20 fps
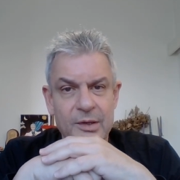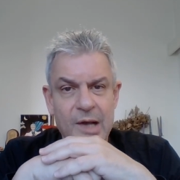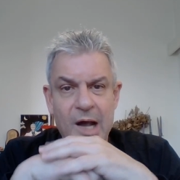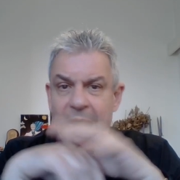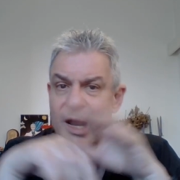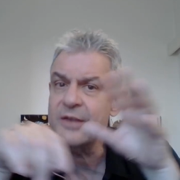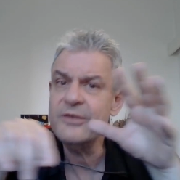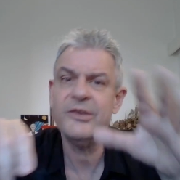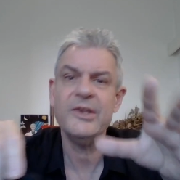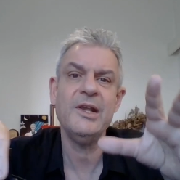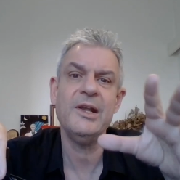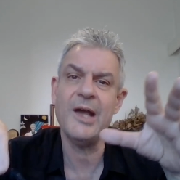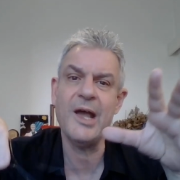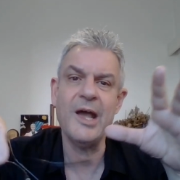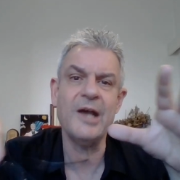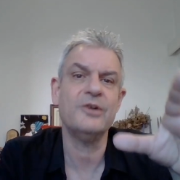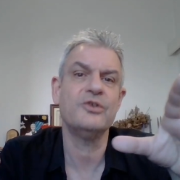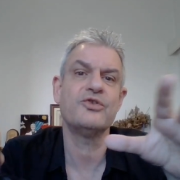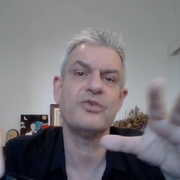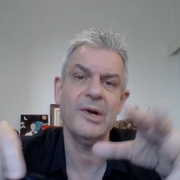I think
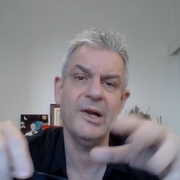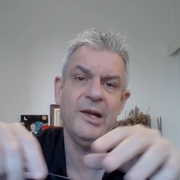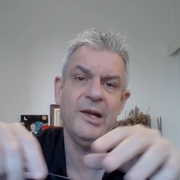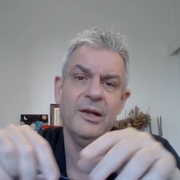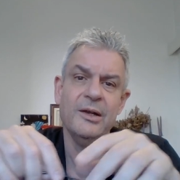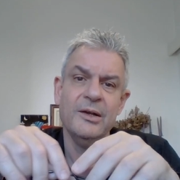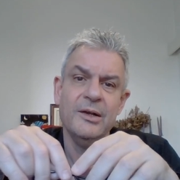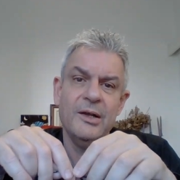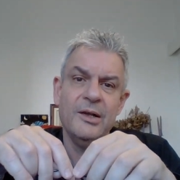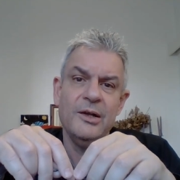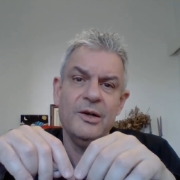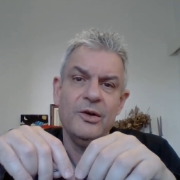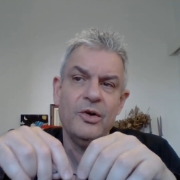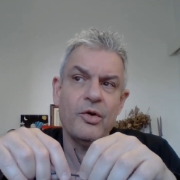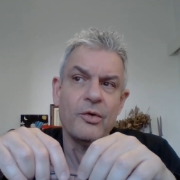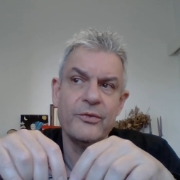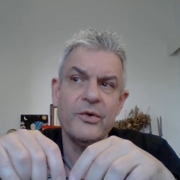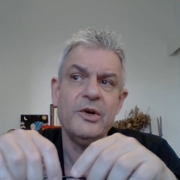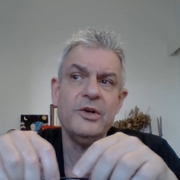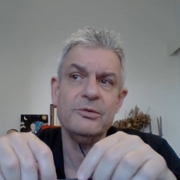actually
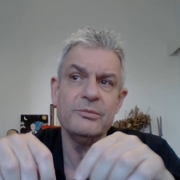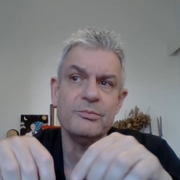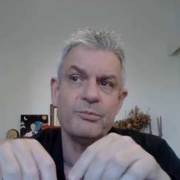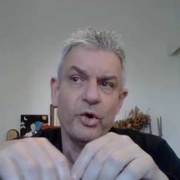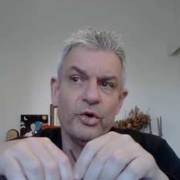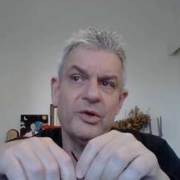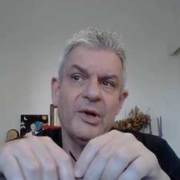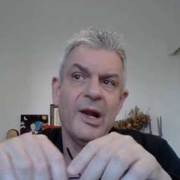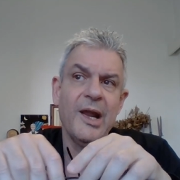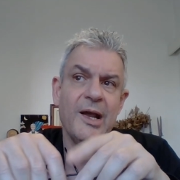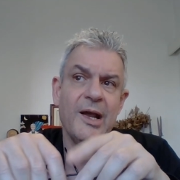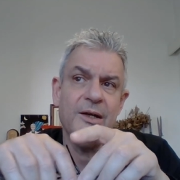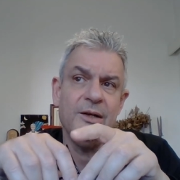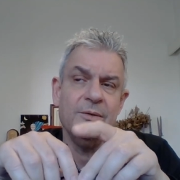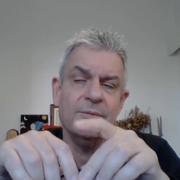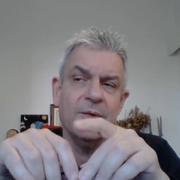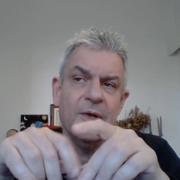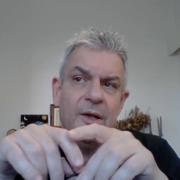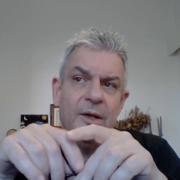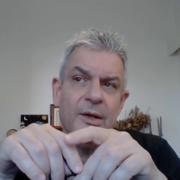covert
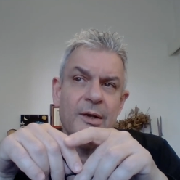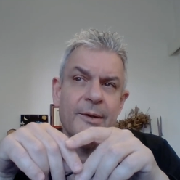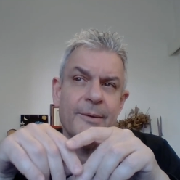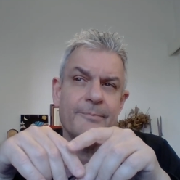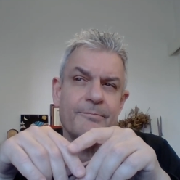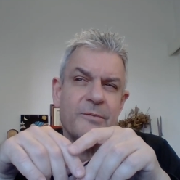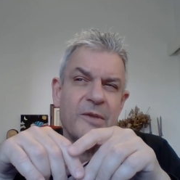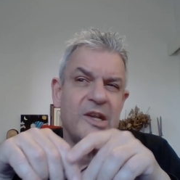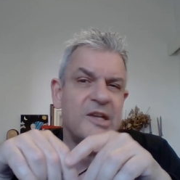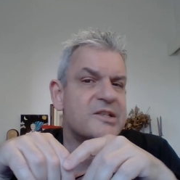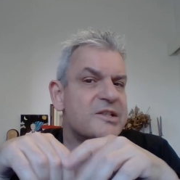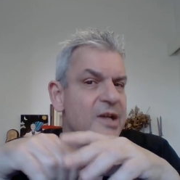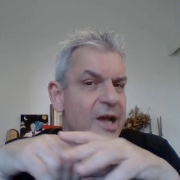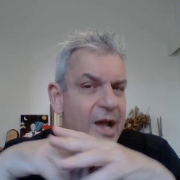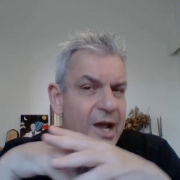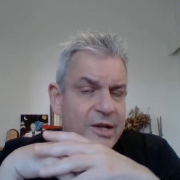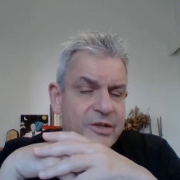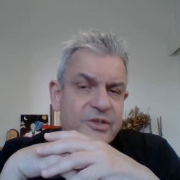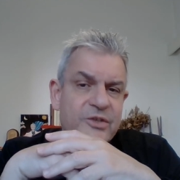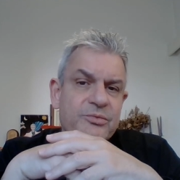borderline is
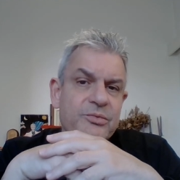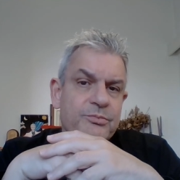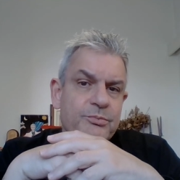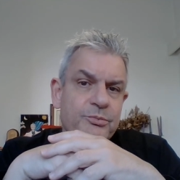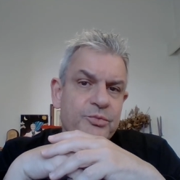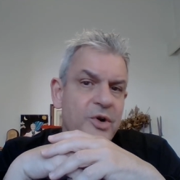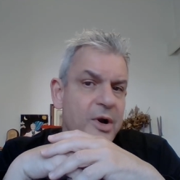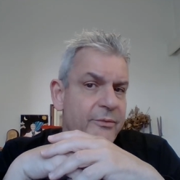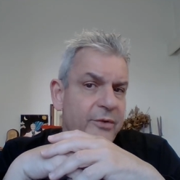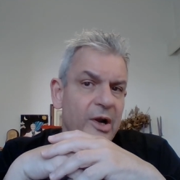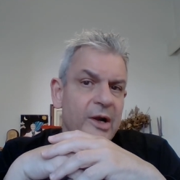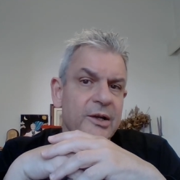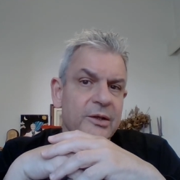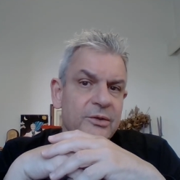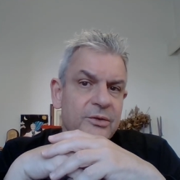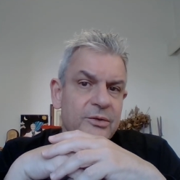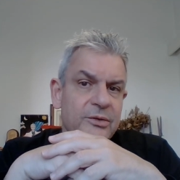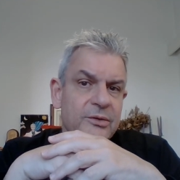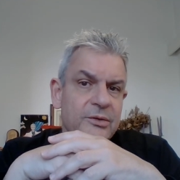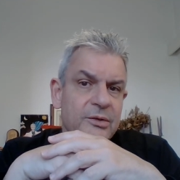as
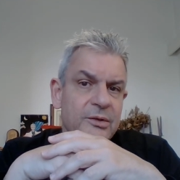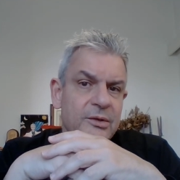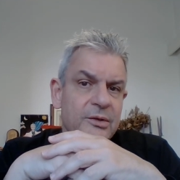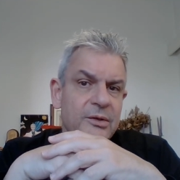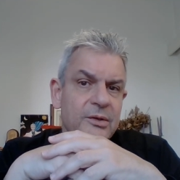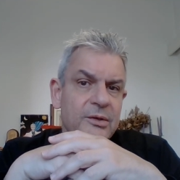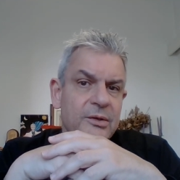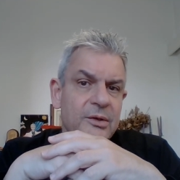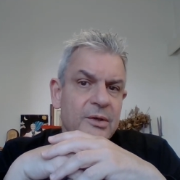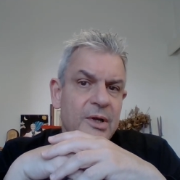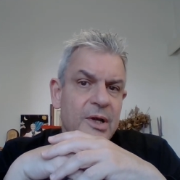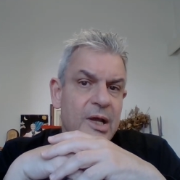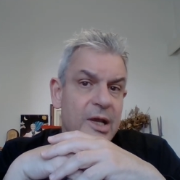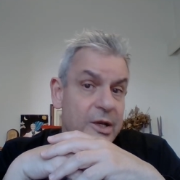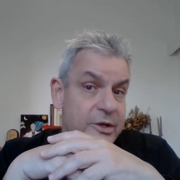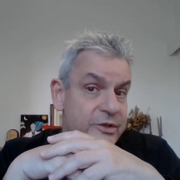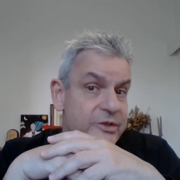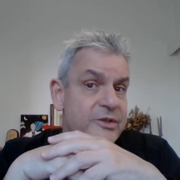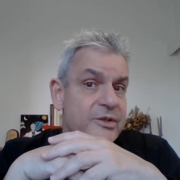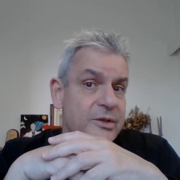prevalent
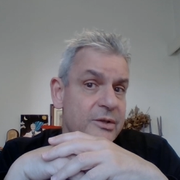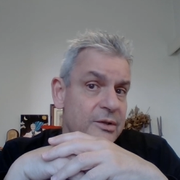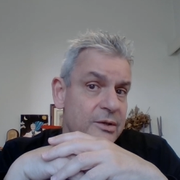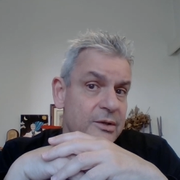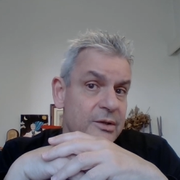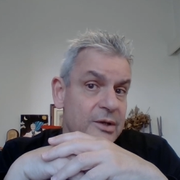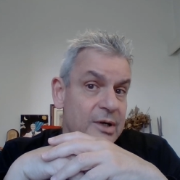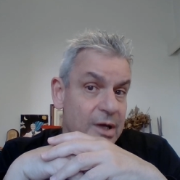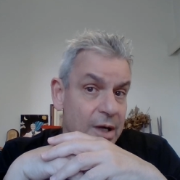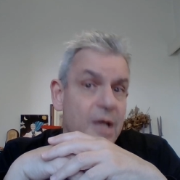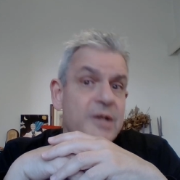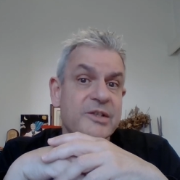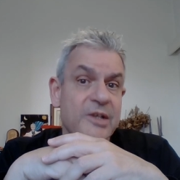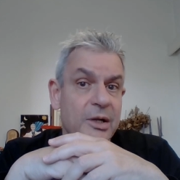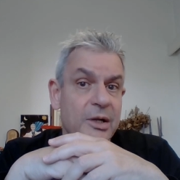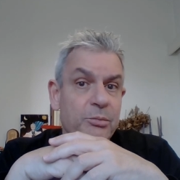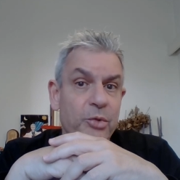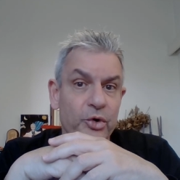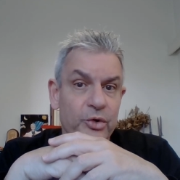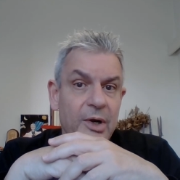as
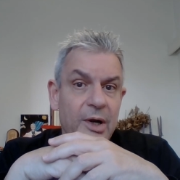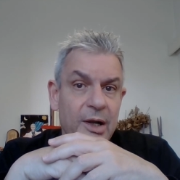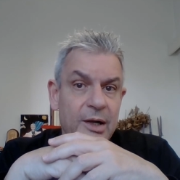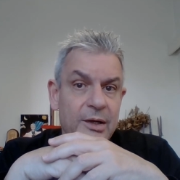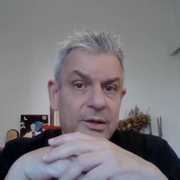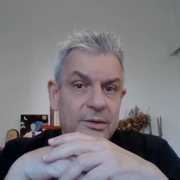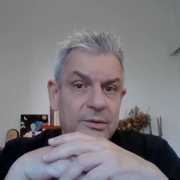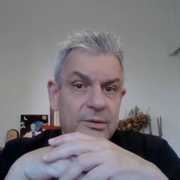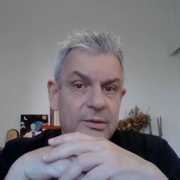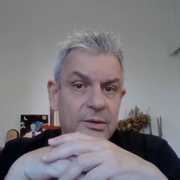classic borderline.